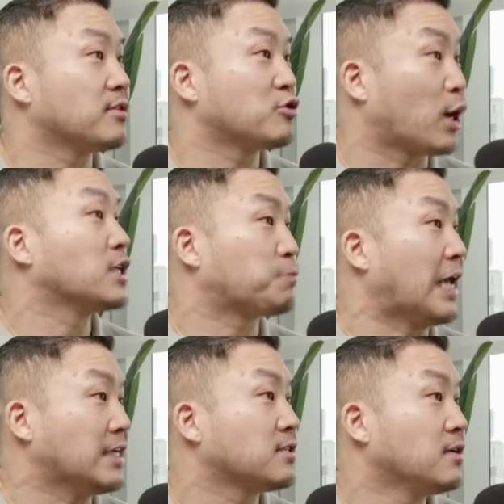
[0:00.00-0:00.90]

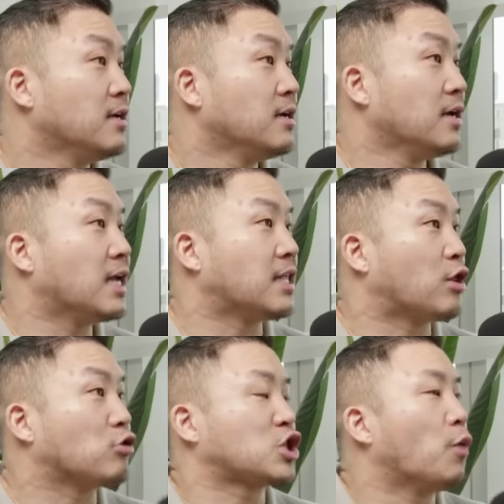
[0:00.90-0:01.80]
transplants. Yeah. It, it,
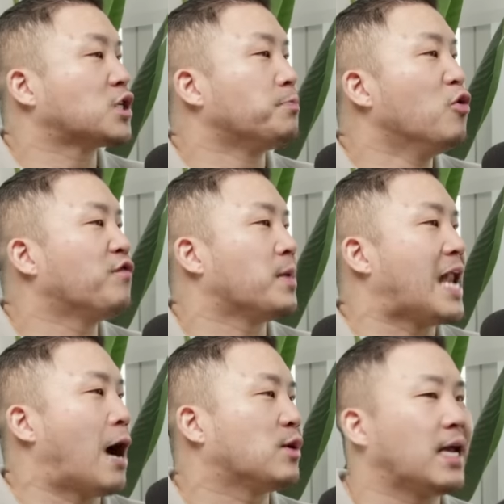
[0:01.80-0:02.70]
there's so much movement
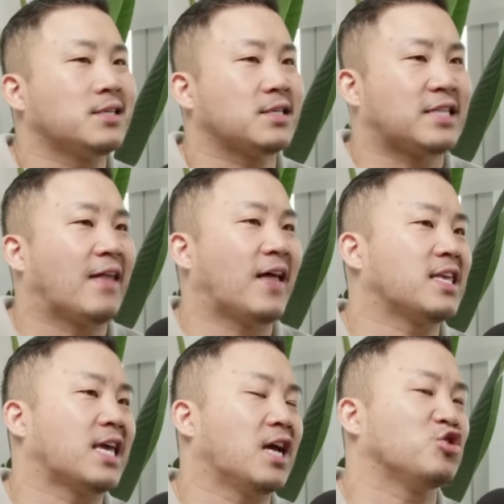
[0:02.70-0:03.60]
nowadays. It's not like
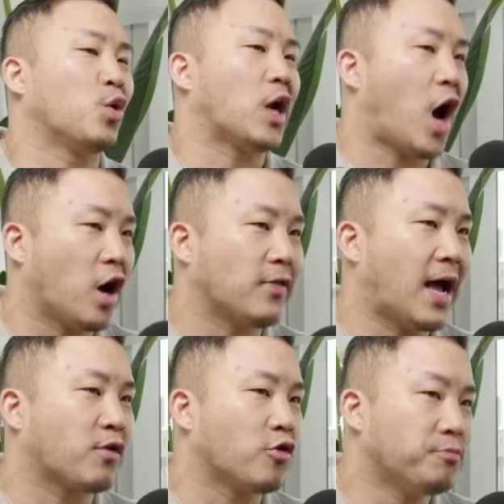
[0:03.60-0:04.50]
you can't join an
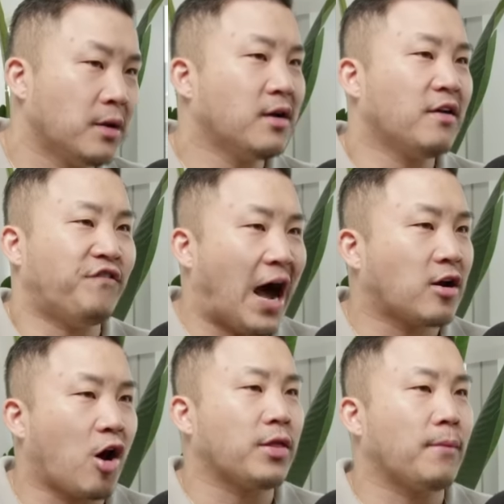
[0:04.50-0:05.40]
online group,
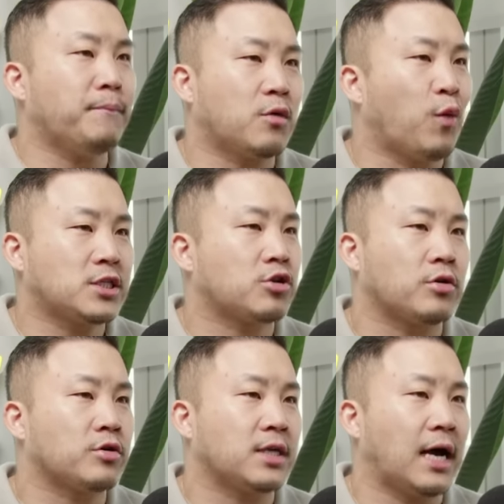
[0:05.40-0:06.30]
find all the
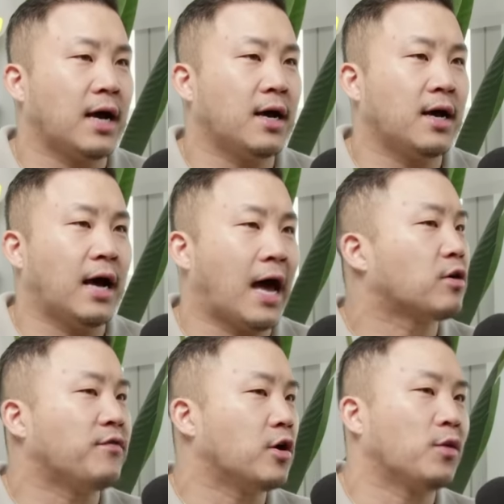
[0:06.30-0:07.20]
Midwesterners. I
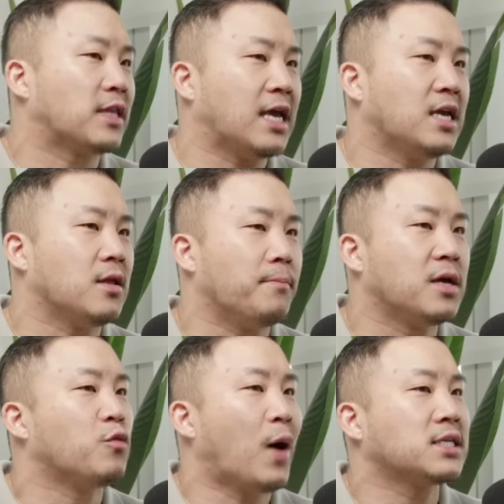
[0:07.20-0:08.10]
don't even know what they eat in the
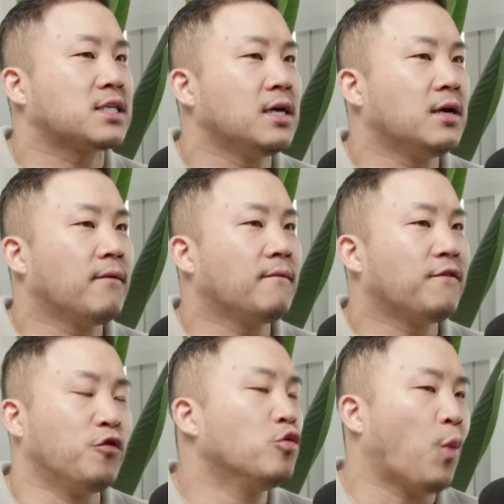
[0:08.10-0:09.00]
Midwest
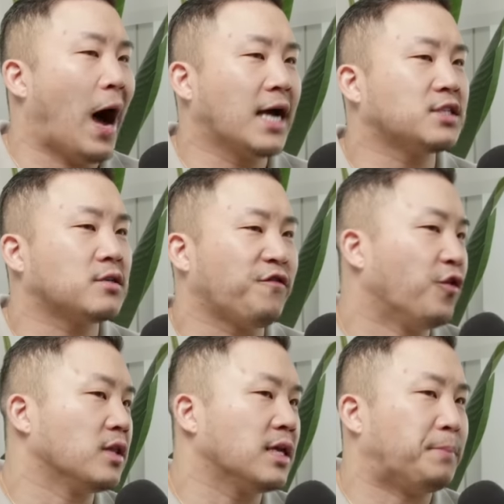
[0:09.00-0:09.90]
food wise
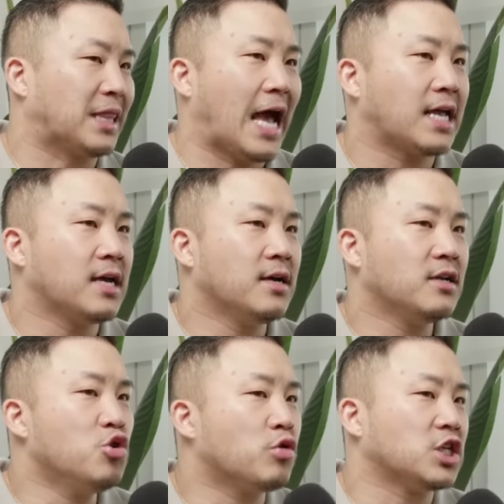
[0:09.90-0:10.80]
fully, but like
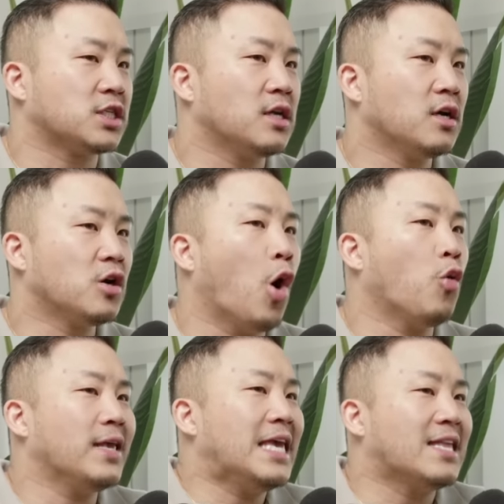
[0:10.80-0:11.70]
you could just
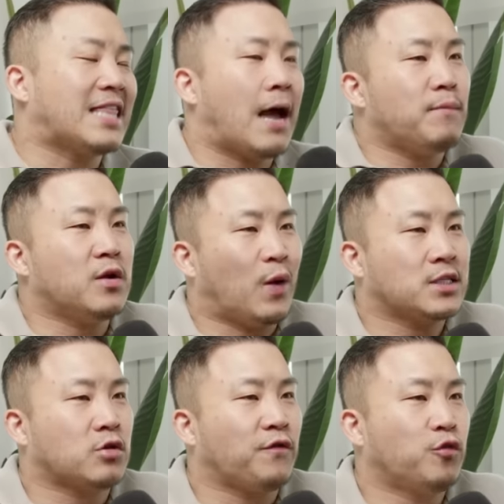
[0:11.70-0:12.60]
go eat that
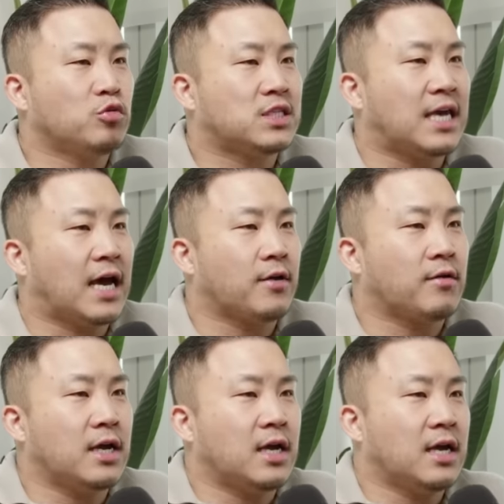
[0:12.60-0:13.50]
Midwestern food
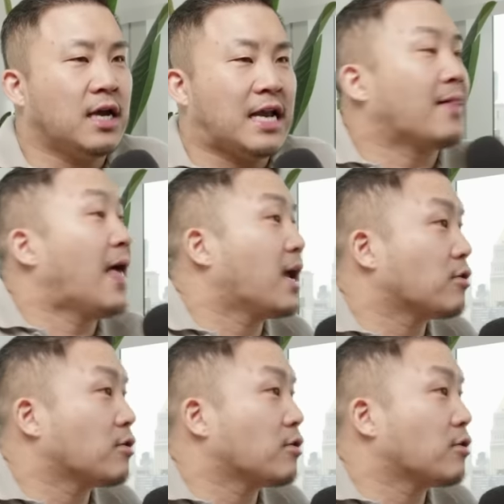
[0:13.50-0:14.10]
together in LA